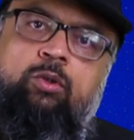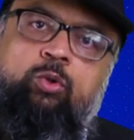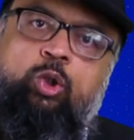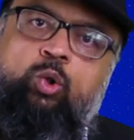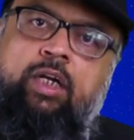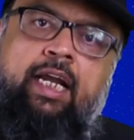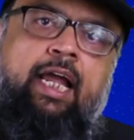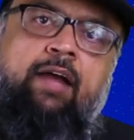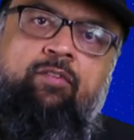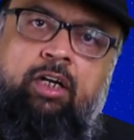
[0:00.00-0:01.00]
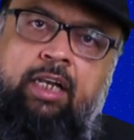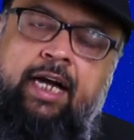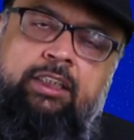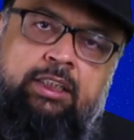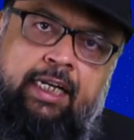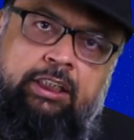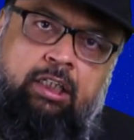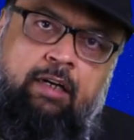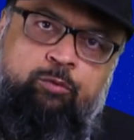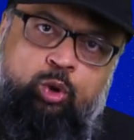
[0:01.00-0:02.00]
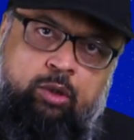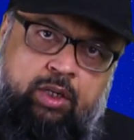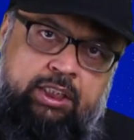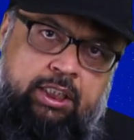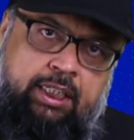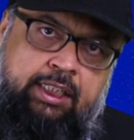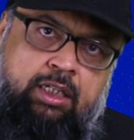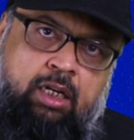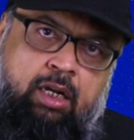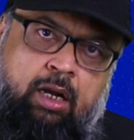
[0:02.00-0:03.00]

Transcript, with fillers: So you can have a large selection of universities.